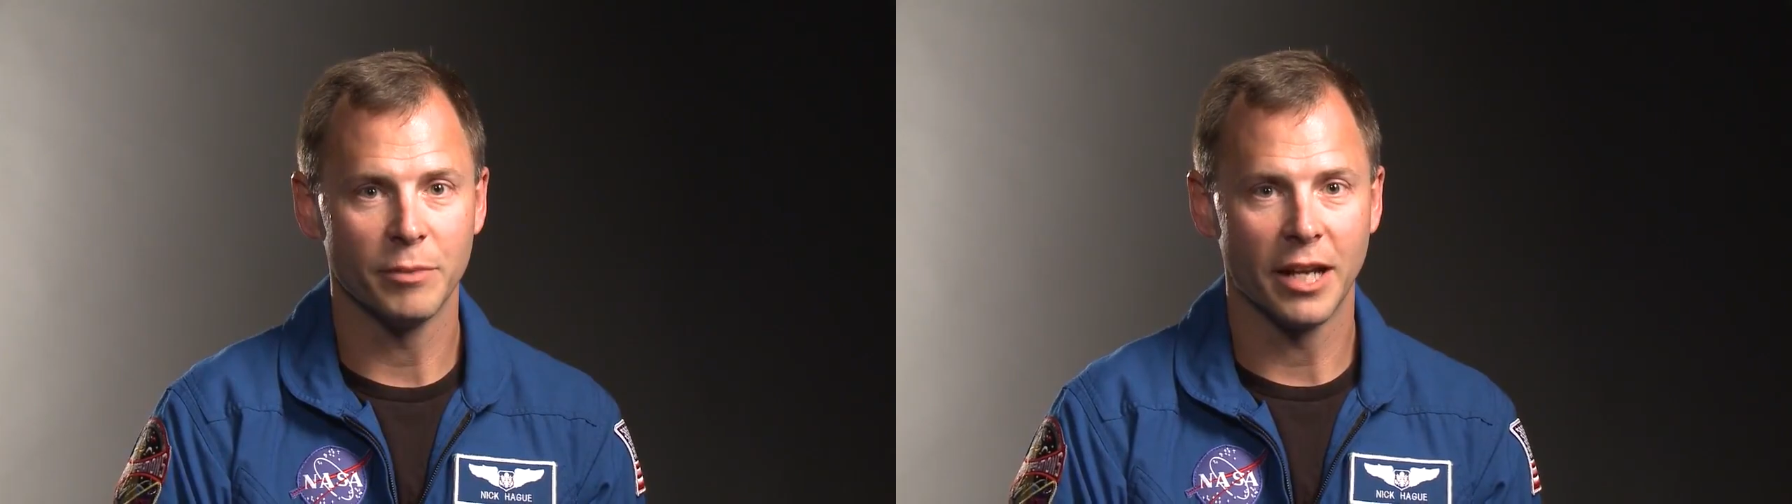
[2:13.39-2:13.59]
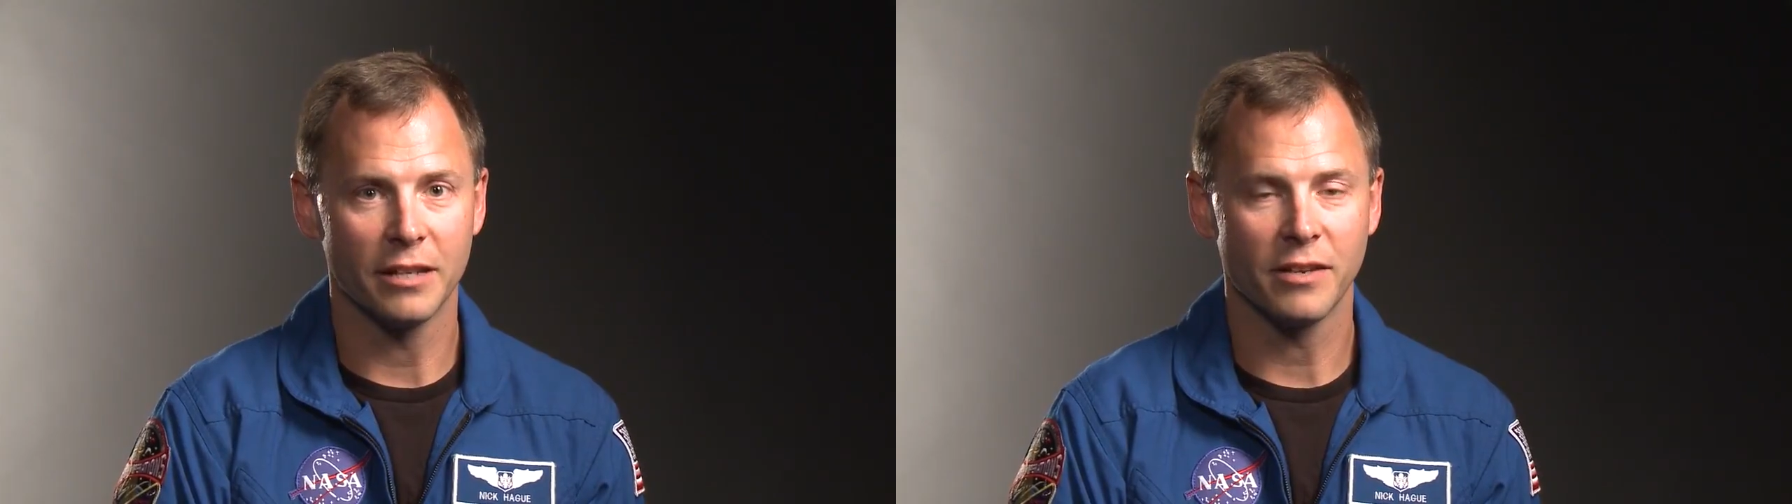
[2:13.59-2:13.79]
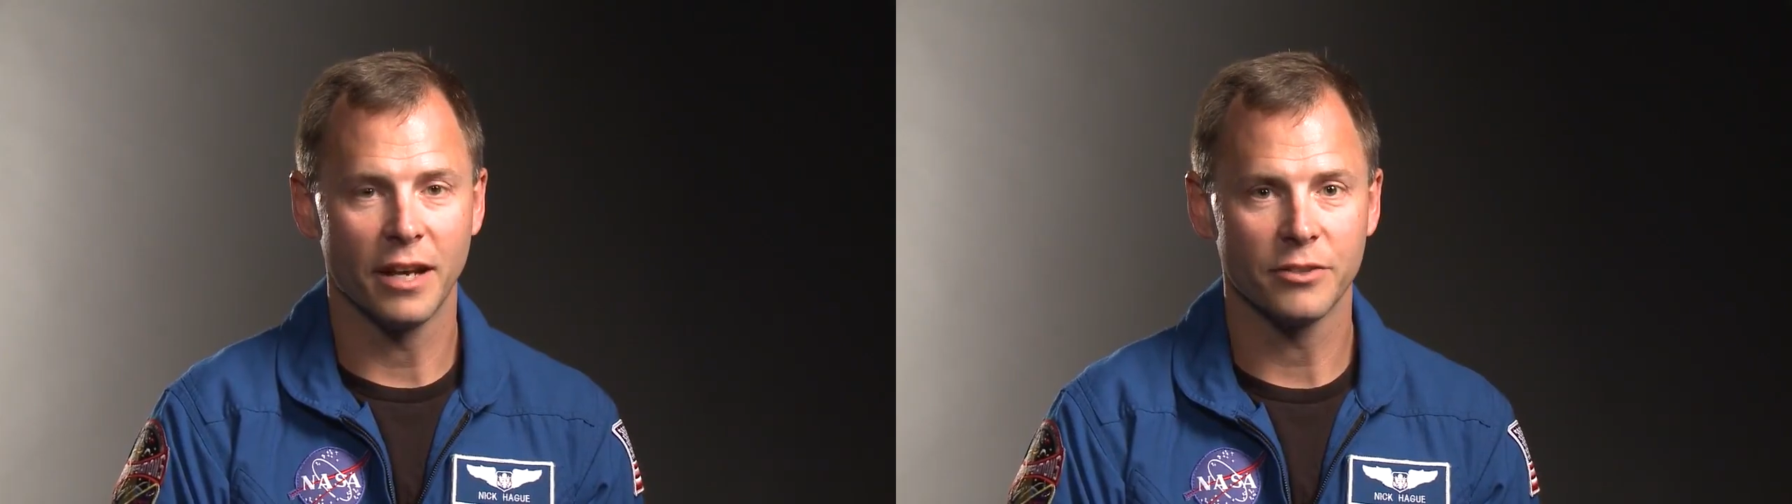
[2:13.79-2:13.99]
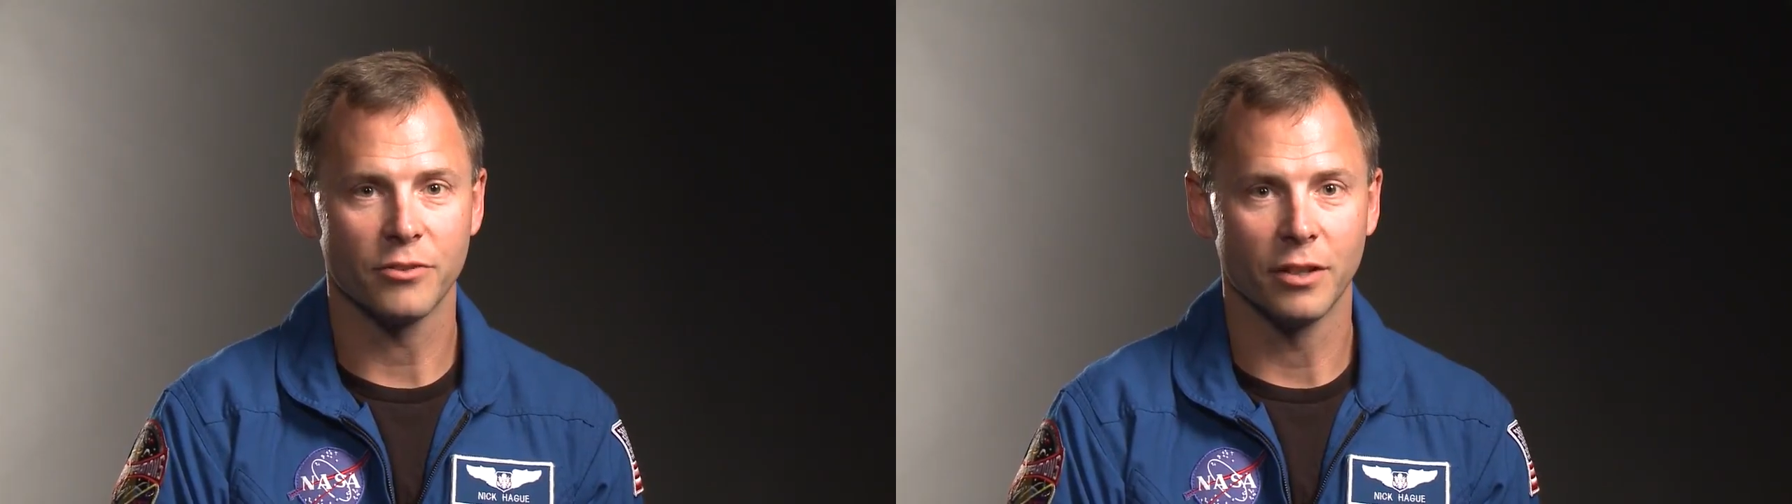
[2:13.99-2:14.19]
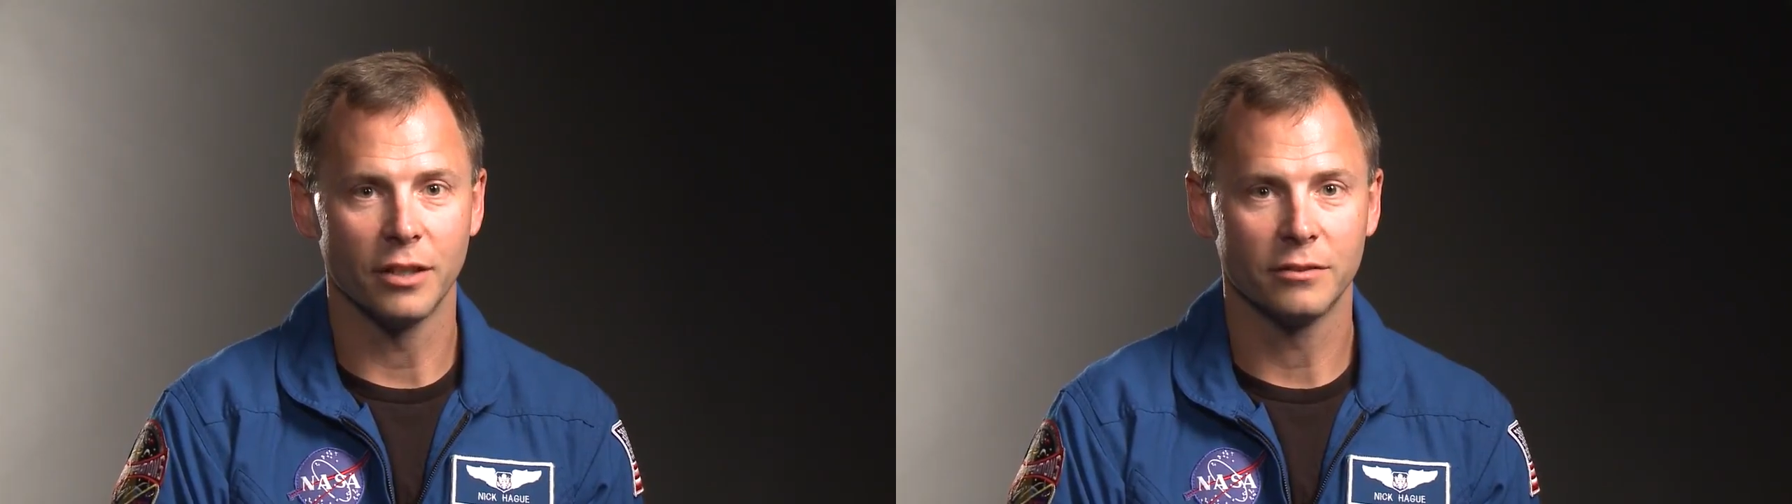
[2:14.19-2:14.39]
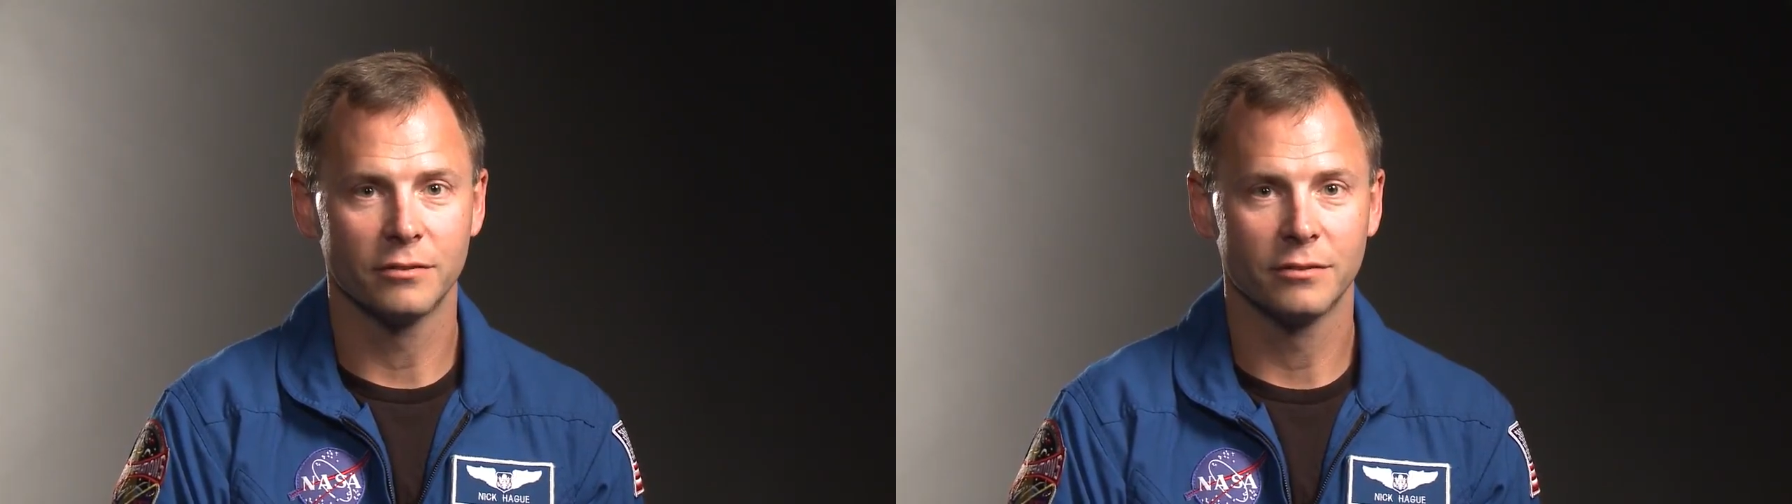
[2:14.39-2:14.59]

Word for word: I'm a NASA astronaut.